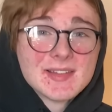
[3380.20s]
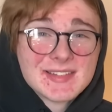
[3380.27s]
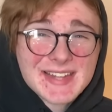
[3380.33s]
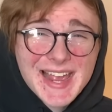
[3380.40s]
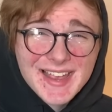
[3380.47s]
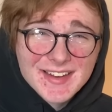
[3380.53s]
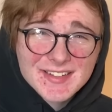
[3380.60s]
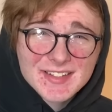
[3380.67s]

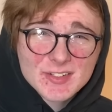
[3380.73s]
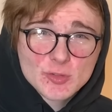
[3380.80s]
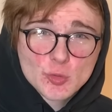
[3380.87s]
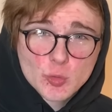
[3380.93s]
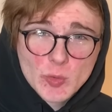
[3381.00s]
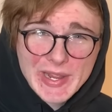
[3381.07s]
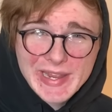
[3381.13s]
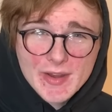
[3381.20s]
Zach did
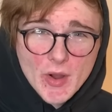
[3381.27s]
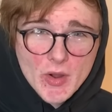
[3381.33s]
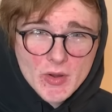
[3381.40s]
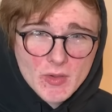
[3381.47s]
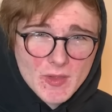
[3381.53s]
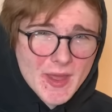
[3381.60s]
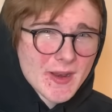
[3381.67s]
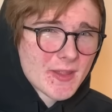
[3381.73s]
great on
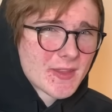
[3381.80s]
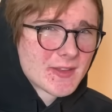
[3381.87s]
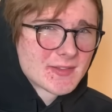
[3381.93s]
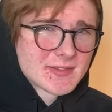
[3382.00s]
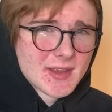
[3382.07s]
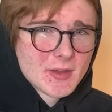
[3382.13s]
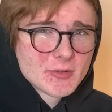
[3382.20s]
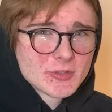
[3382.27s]
a lot of this
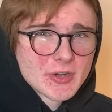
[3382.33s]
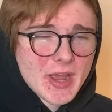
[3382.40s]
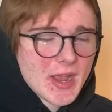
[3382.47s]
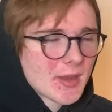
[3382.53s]
soundtrack,